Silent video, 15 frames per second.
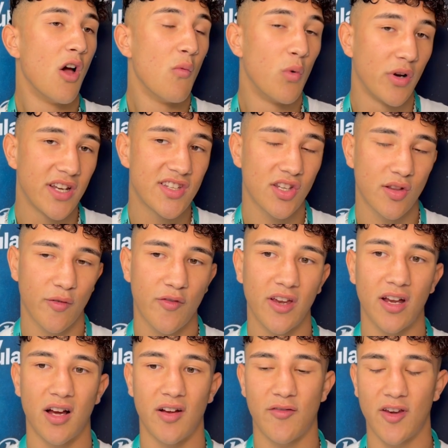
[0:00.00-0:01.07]
Well, this is the
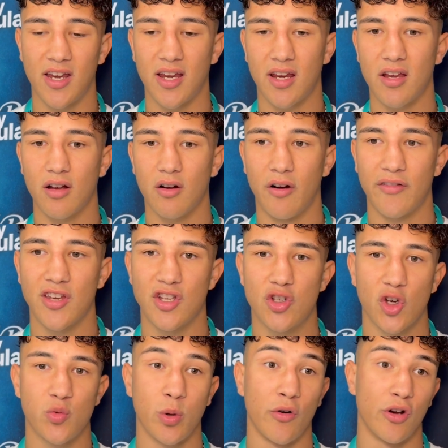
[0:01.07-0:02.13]
thing. I think, obviously,
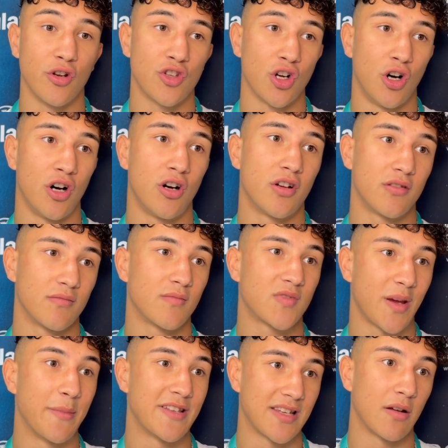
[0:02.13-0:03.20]
Josh Warrington's got
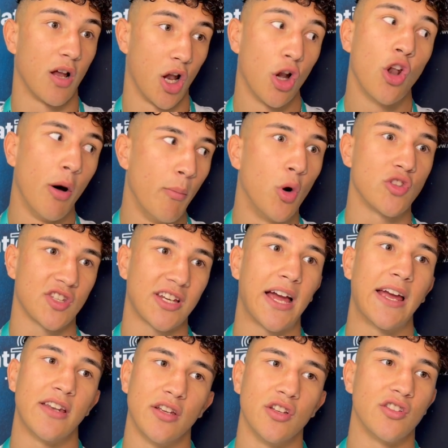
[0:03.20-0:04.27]
a lot more to
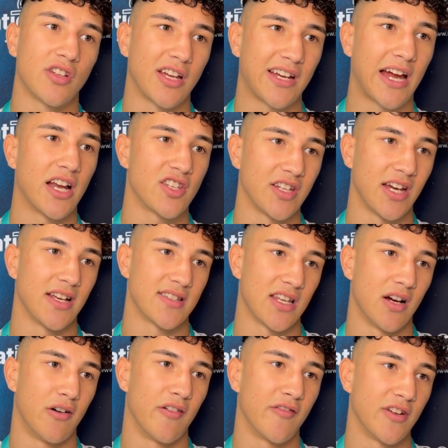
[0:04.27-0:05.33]
gain than Kikachi has
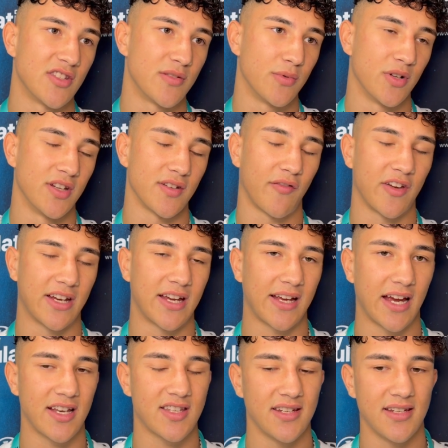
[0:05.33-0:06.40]
now, I think, to be honest. I think
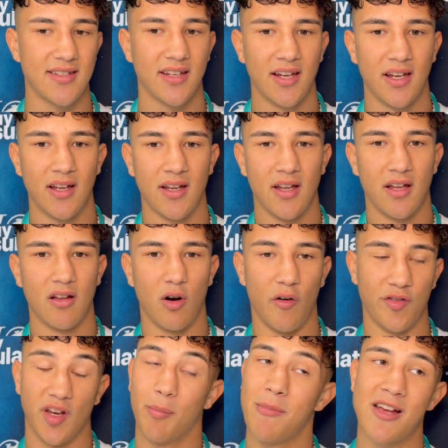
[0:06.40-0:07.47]
Kikachi's
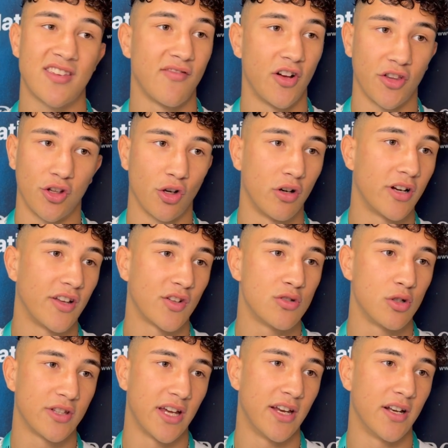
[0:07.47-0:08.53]
obviously a massive underdog against
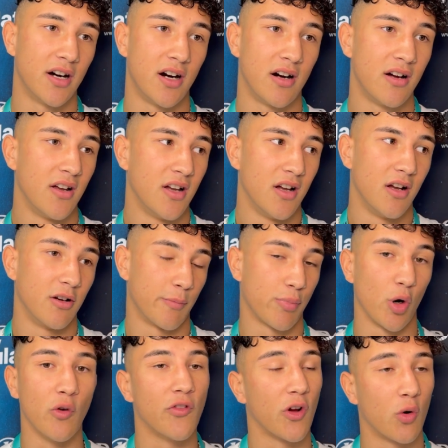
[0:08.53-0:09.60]
Cordina,
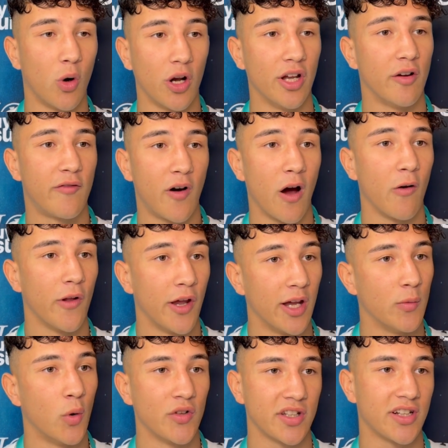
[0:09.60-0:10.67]
proved the quality of fighter that he
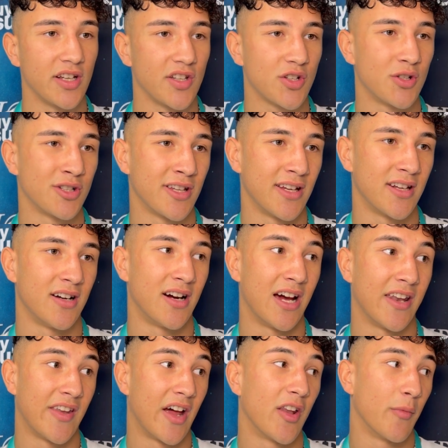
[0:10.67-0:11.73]
was against Cordina.
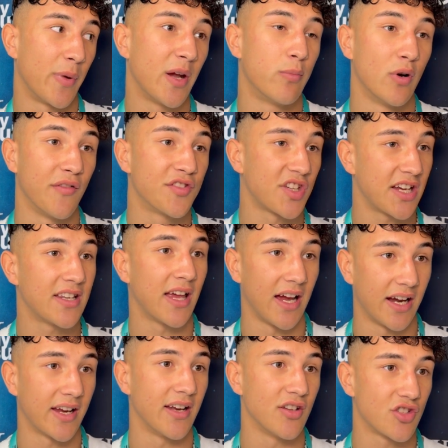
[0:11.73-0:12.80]
And now that people have seen that
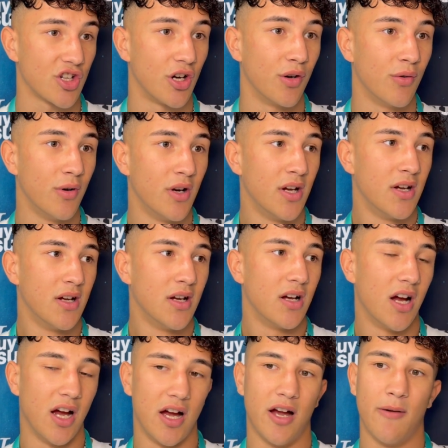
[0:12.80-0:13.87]
against Joe,
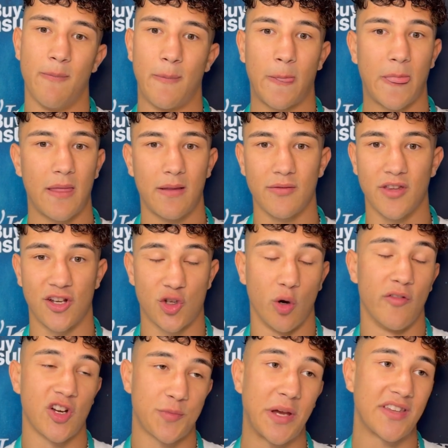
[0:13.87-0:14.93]
they're sort
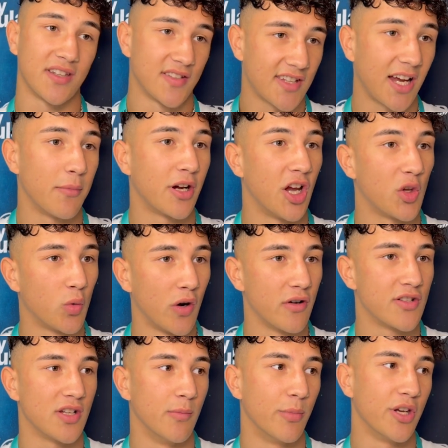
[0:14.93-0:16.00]
of expecting the same against
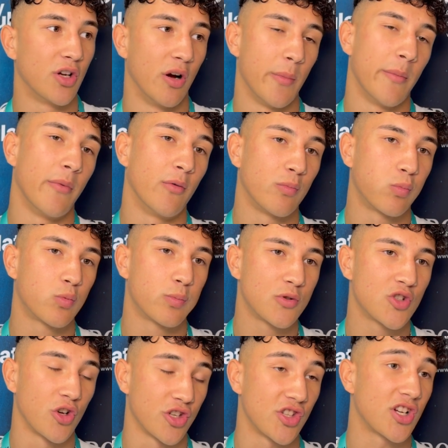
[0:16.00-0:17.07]
Warrington. But you've got to remember,
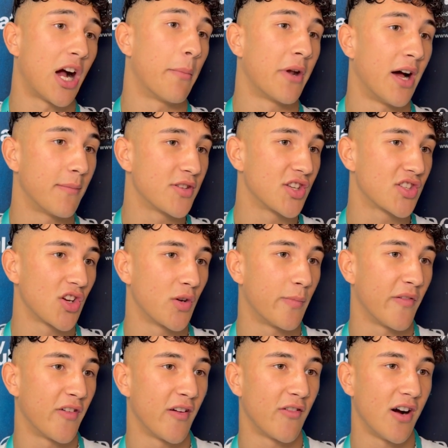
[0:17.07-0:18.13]
Josh is coming up to super
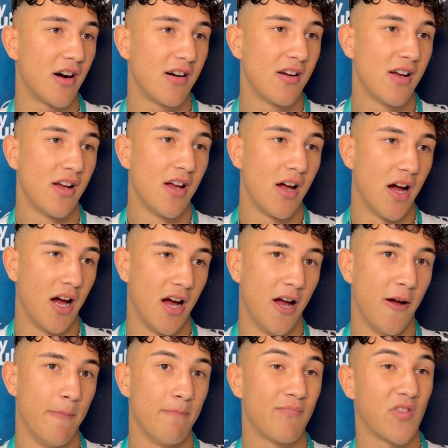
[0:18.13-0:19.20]
feather.
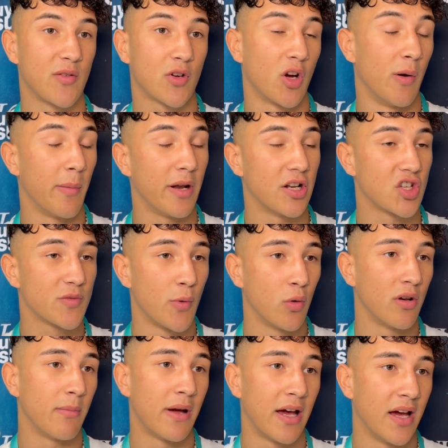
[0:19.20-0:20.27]
He's going to be the
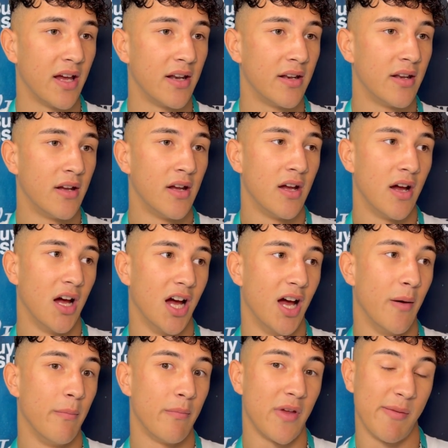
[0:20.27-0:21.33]
smaller man.
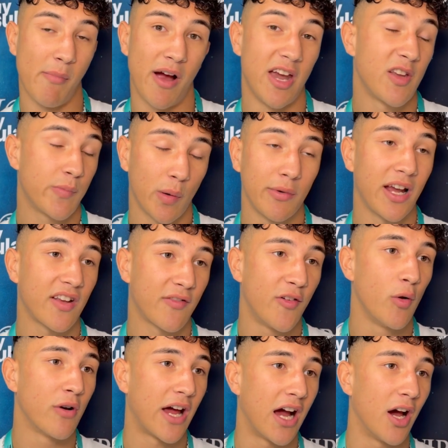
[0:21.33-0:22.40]
He's probably has
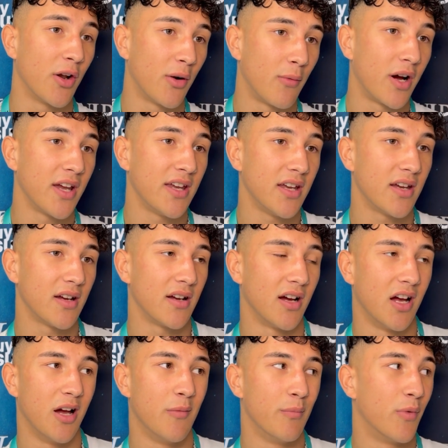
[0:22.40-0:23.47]
filled out at the weight,
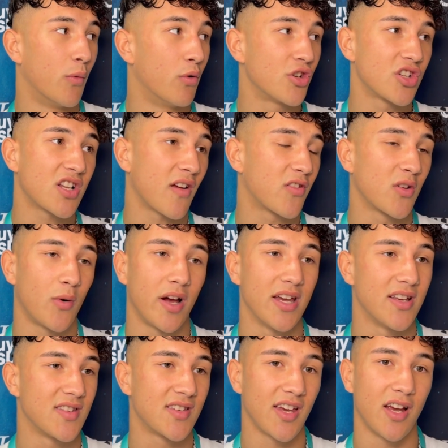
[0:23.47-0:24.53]
but we'll just have to wait
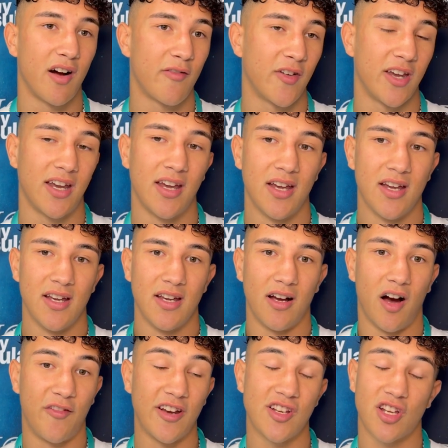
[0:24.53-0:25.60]
and see. I think
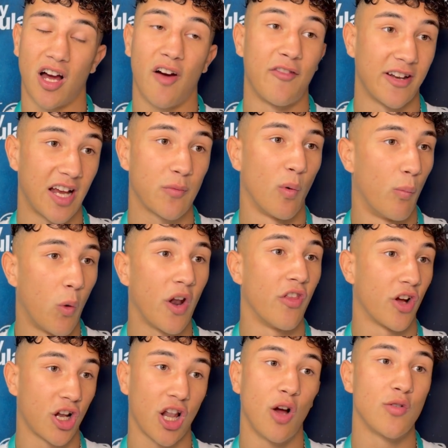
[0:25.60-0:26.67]
that's one of
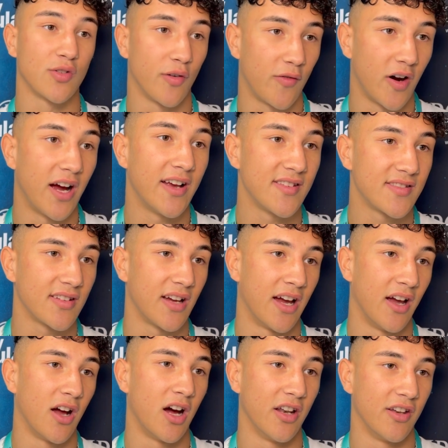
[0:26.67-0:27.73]
the closer fights
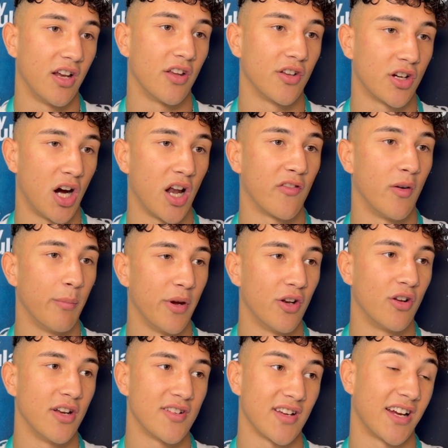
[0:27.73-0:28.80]
on the undercard, if I'm being
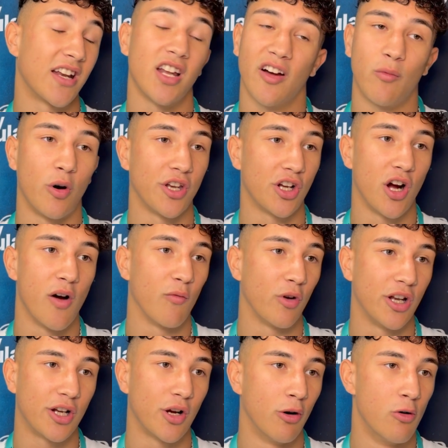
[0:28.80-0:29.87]
honest. Again, another one you can't
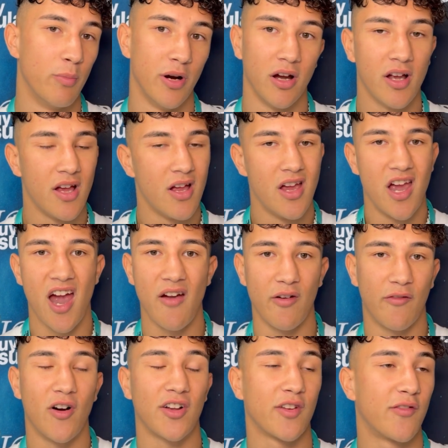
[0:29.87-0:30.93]
really call, but every
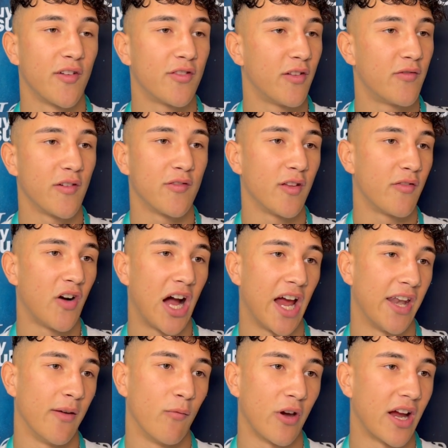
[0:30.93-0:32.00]
fight's a 50-50 fight
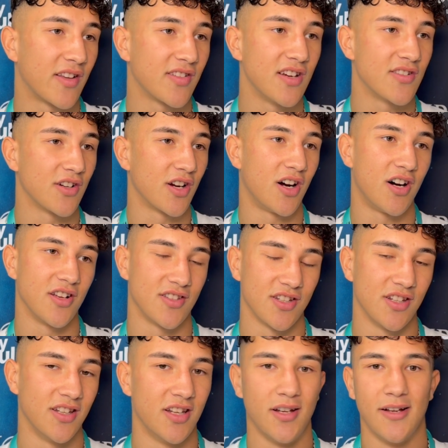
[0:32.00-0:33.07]
in them Riyadh season cards.
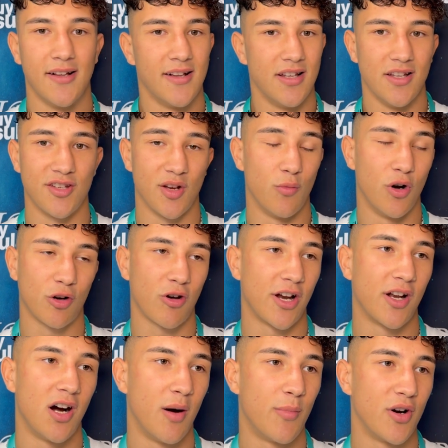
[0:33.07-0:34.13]
And listen, what a great
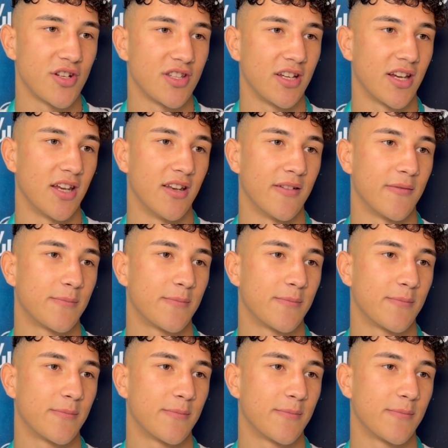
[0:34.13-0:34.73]
night of boxing again.